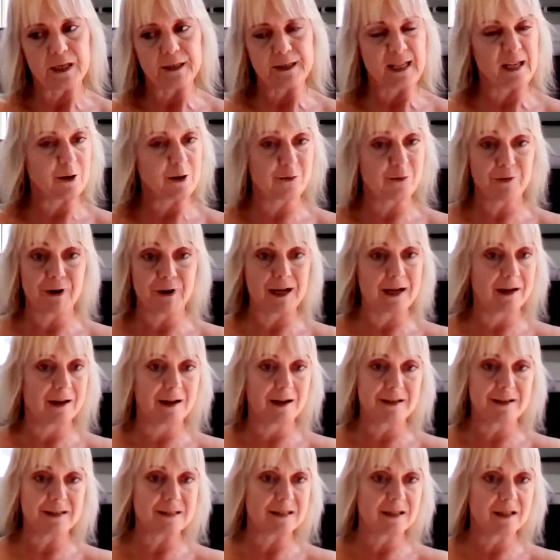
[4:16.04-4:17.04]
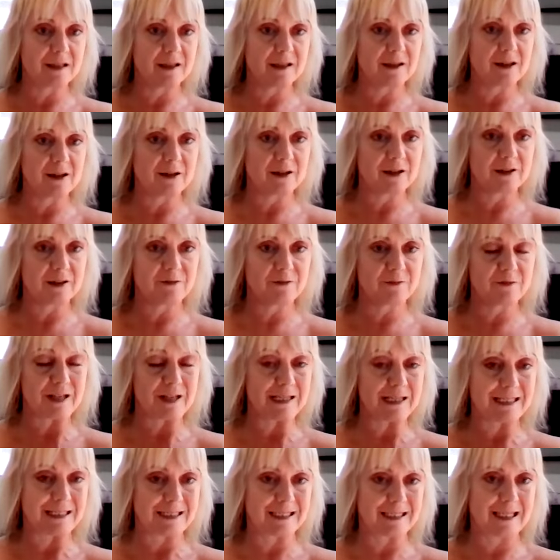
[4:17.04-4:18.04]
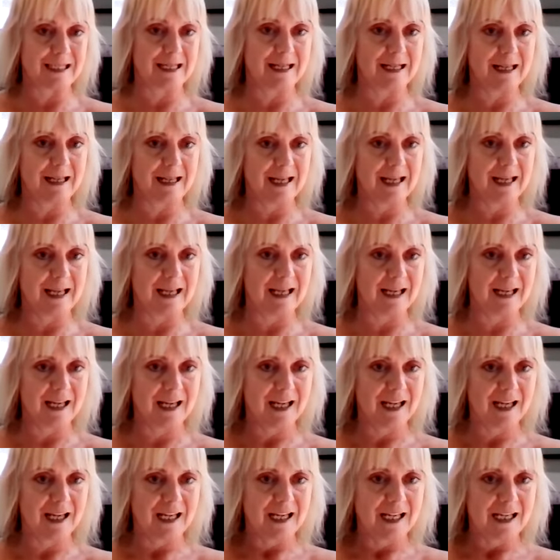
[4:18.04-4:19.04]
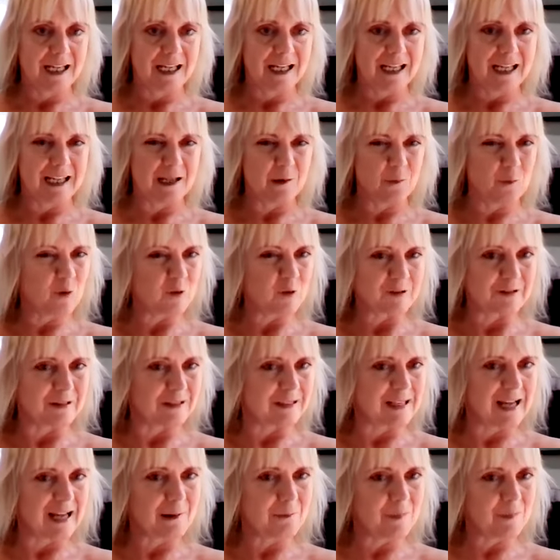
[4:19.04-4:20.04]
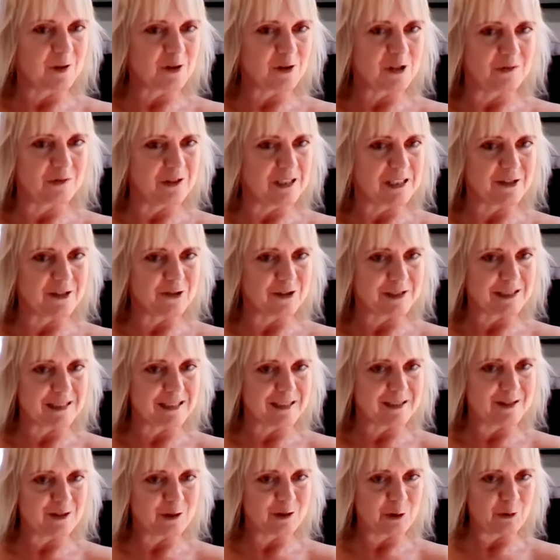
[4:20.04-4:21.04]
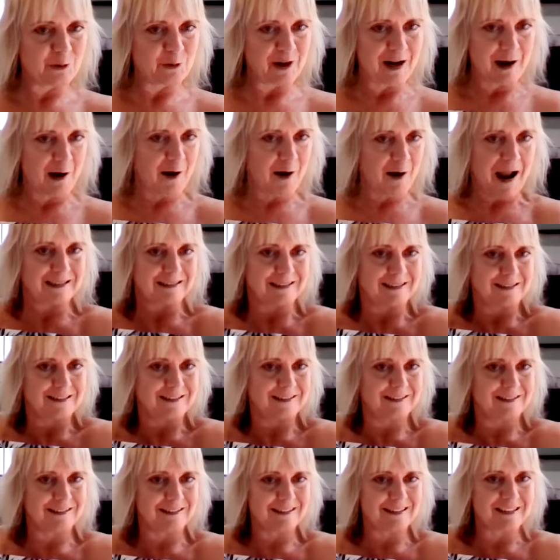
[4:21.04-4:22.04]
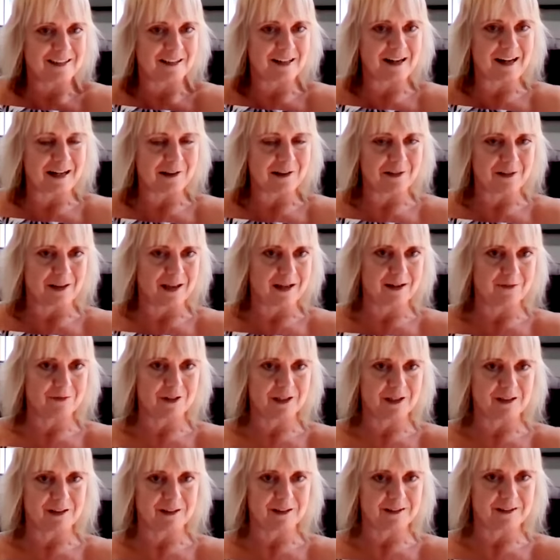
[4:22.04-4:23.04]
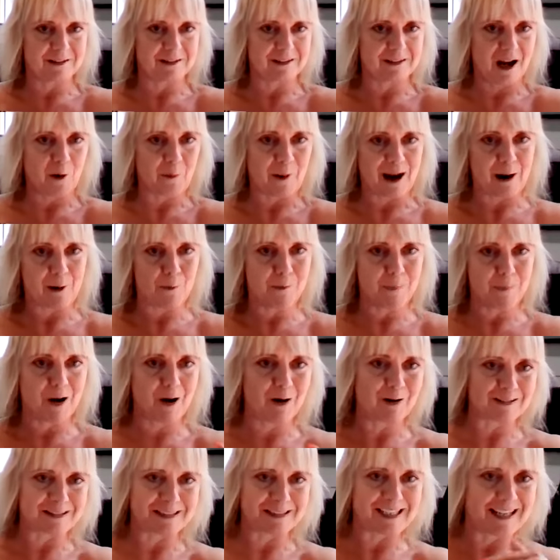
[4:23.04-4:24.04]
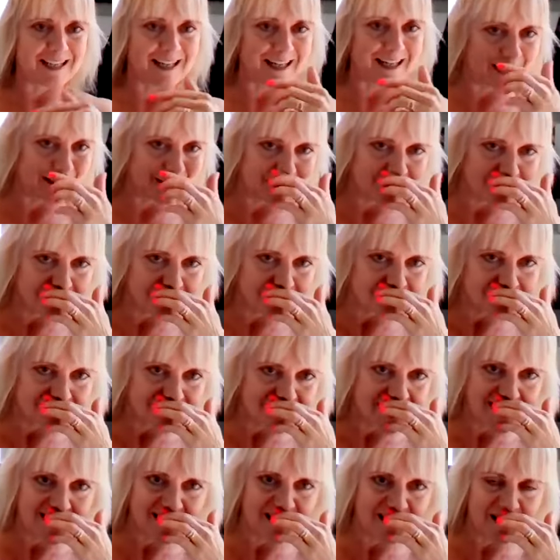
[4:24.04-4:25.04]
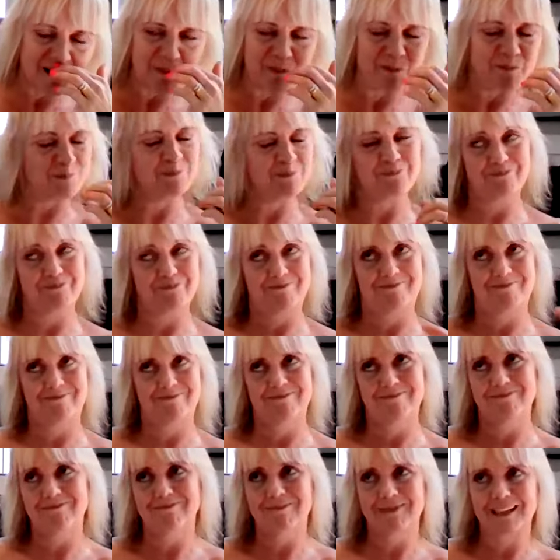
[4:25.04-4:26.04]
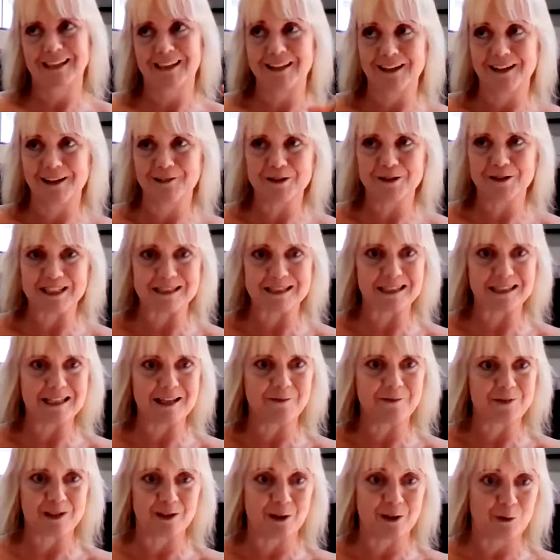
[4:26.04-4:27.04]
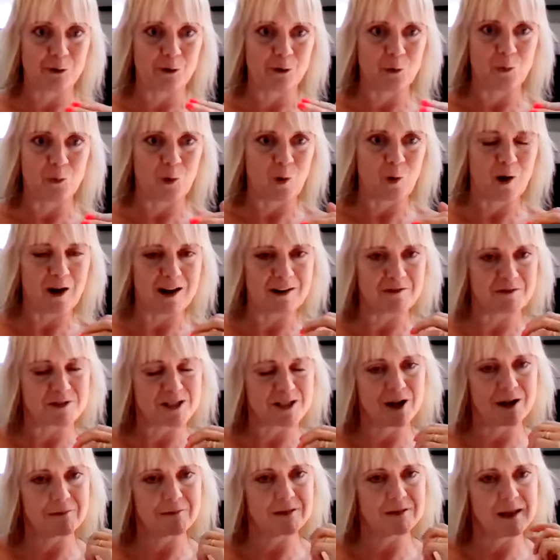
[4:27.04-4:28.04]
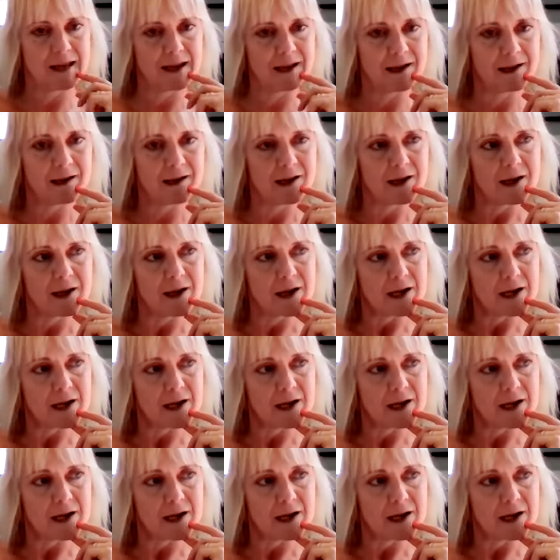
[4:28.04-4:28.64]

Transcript: And then I realised that realistically, it wasn't that much of an interesting story. I hadn't done anything other than go out partying and, you know, just lived a normal life type thing.